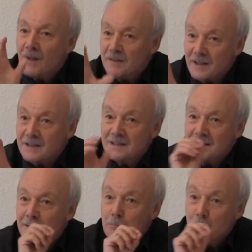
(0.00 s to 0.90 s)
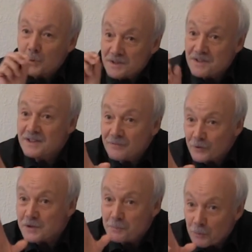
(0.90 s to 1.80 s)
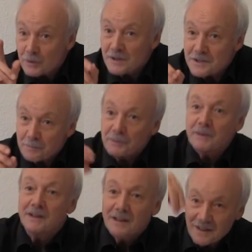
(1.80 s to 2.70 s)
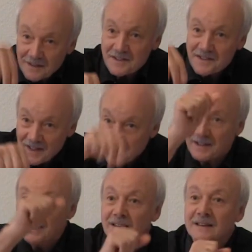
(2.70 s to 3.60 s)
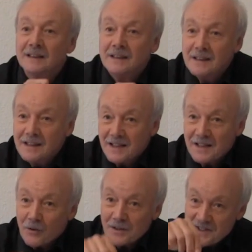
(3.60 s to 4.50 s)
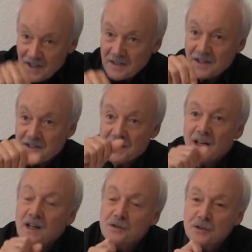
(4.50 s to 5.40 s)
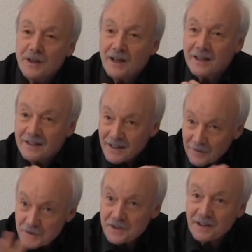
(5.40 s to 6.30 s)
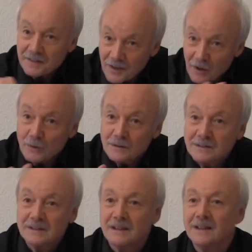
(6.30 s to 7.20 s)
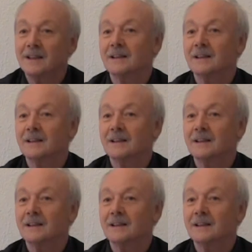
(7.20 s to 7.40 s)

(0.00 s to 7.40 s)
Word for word: that uh, puts Fürst Pückler spirit in the center, mm -hmm. in, eh, on center stage, and everything around. Uh,